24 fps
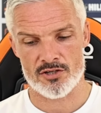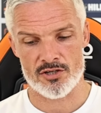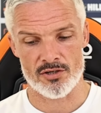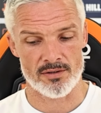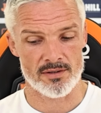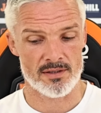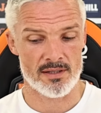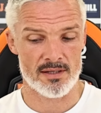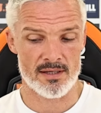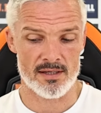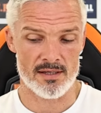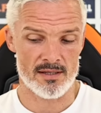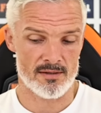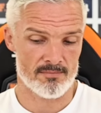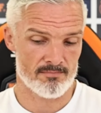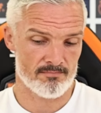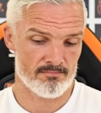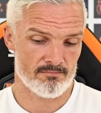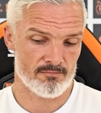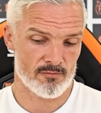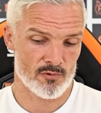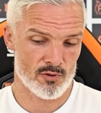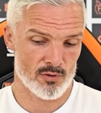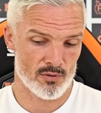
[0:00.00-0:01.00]

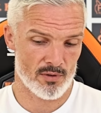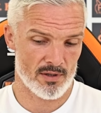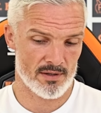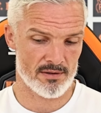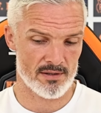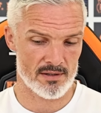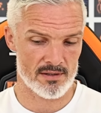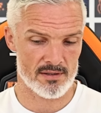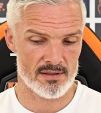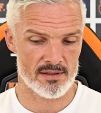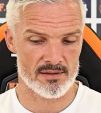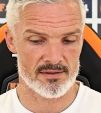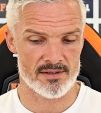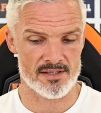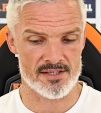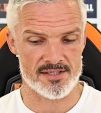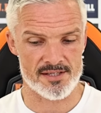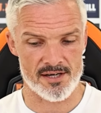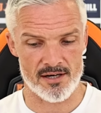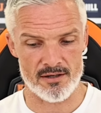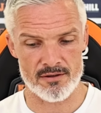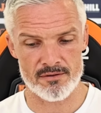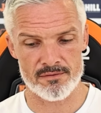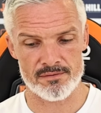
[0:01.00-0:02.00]
Sunday. I think he
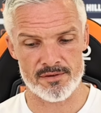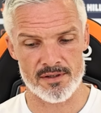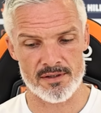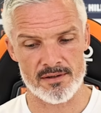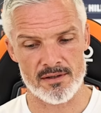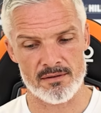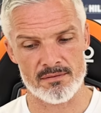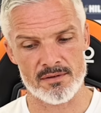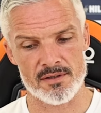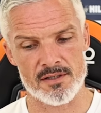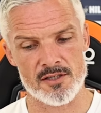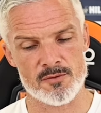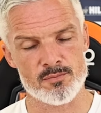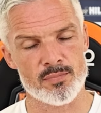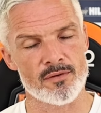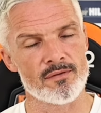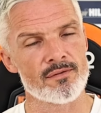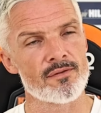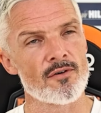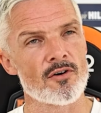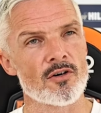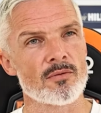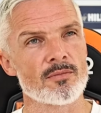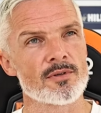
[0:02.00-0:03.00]
deserved it given his
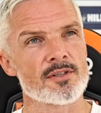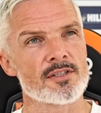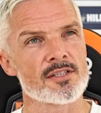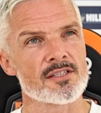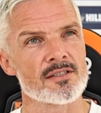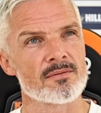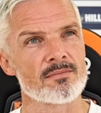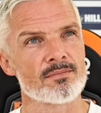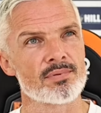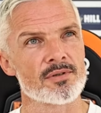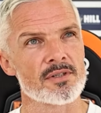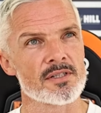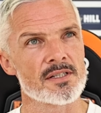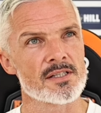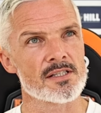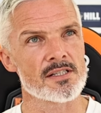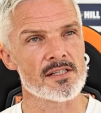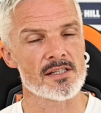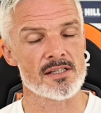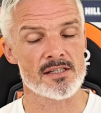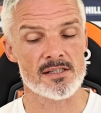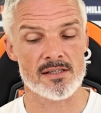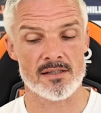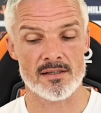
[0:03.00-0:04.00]
performances in
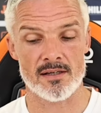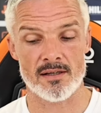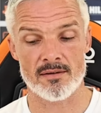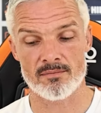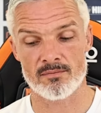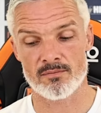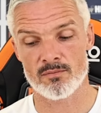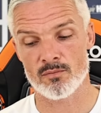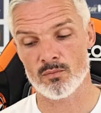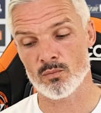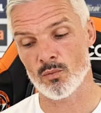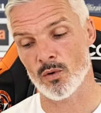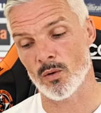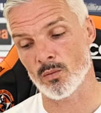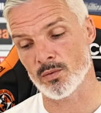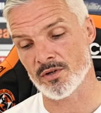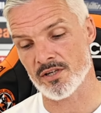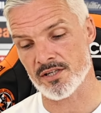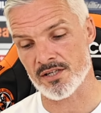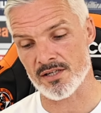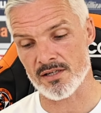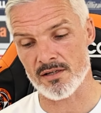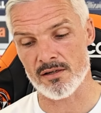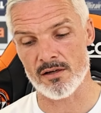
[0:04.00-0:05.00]
pre-season and what we
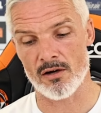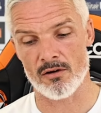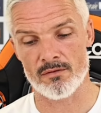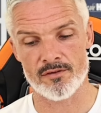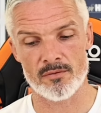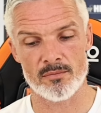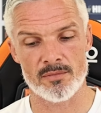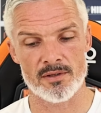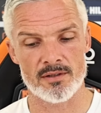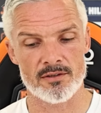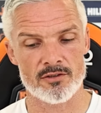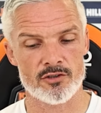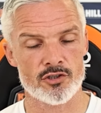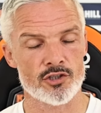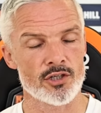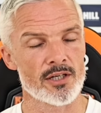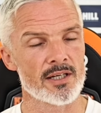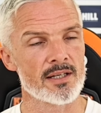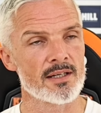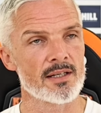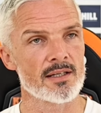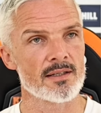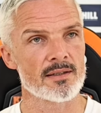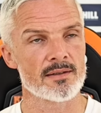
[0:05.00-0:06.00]
see of him in
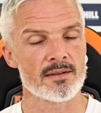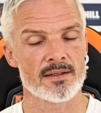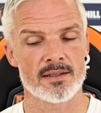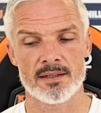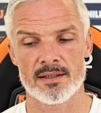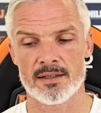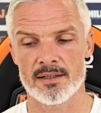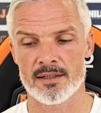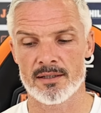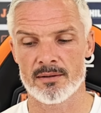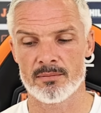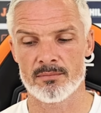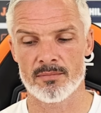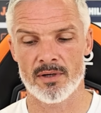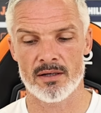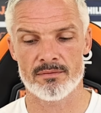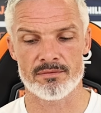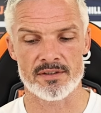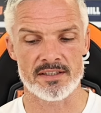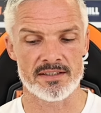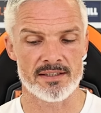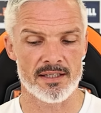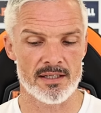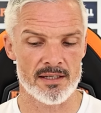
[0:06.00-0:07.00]
training
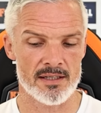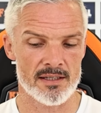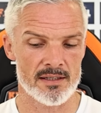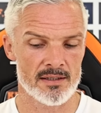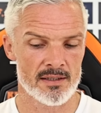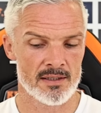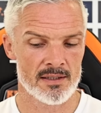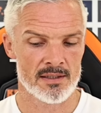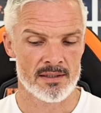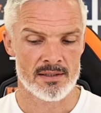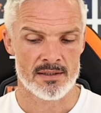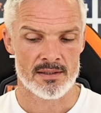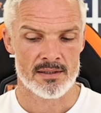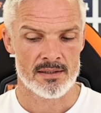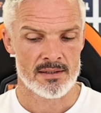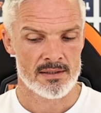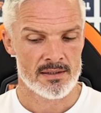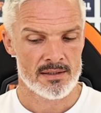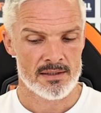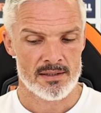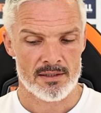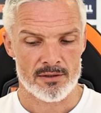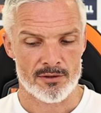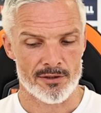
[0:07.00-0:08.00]
every day.
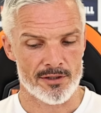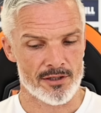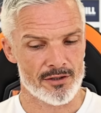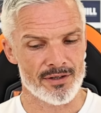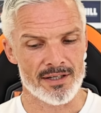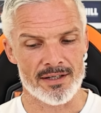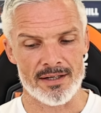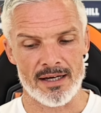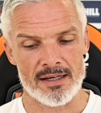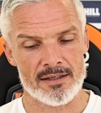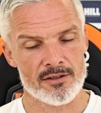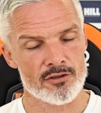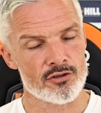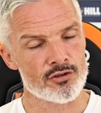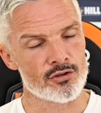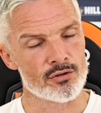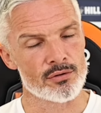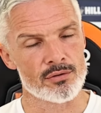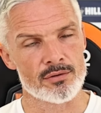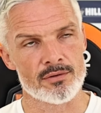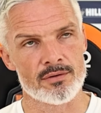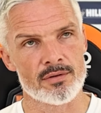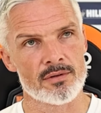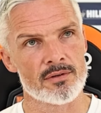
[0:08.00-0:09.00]
Got a great
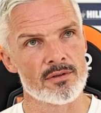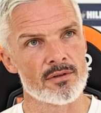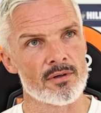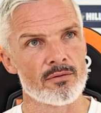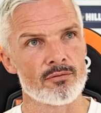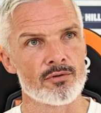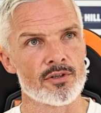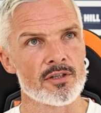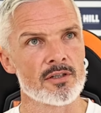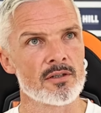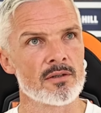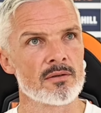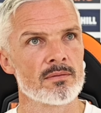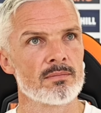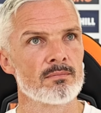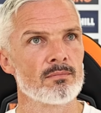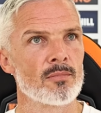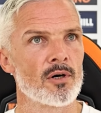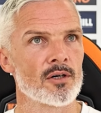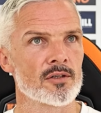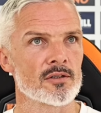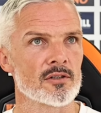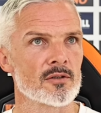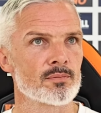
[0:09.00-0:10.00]
attitude, a real
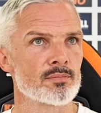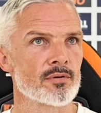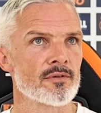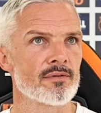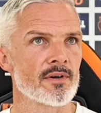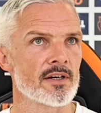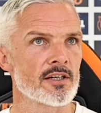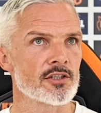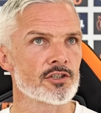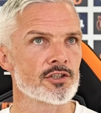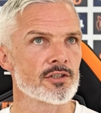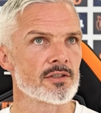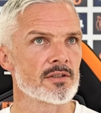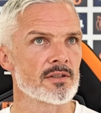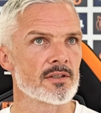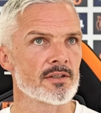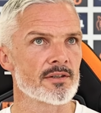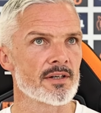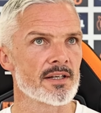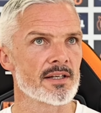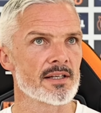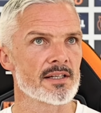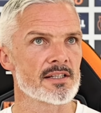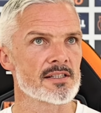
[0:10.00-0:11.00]
model professional, a
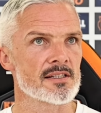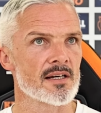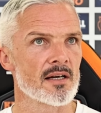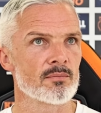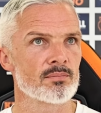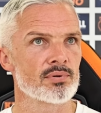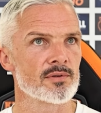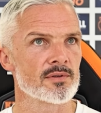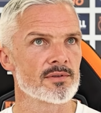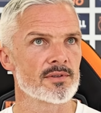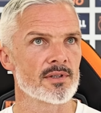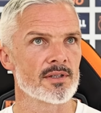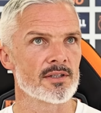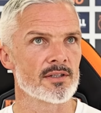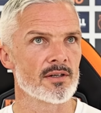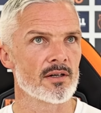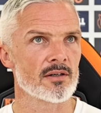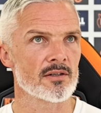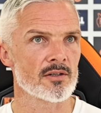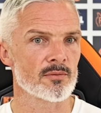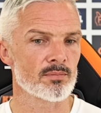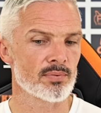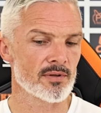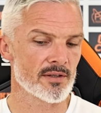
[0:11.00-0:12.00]
great example to the
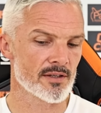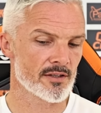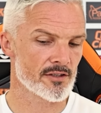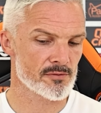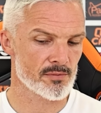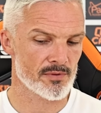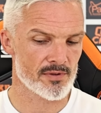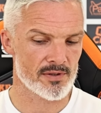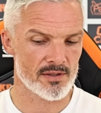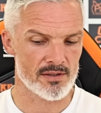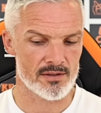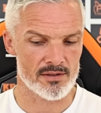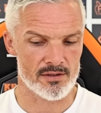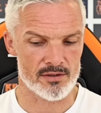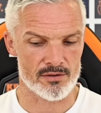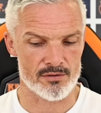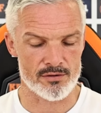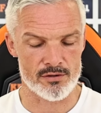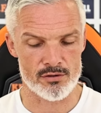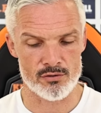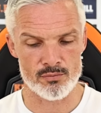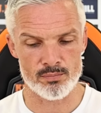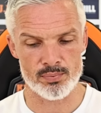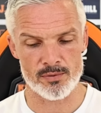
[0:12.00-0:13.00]
younger players within the
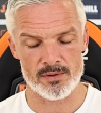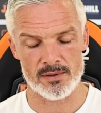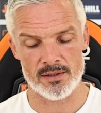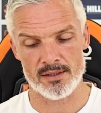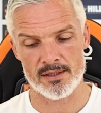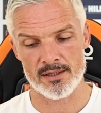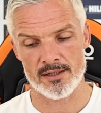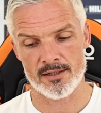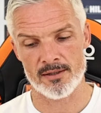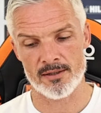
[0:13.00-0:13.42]
group.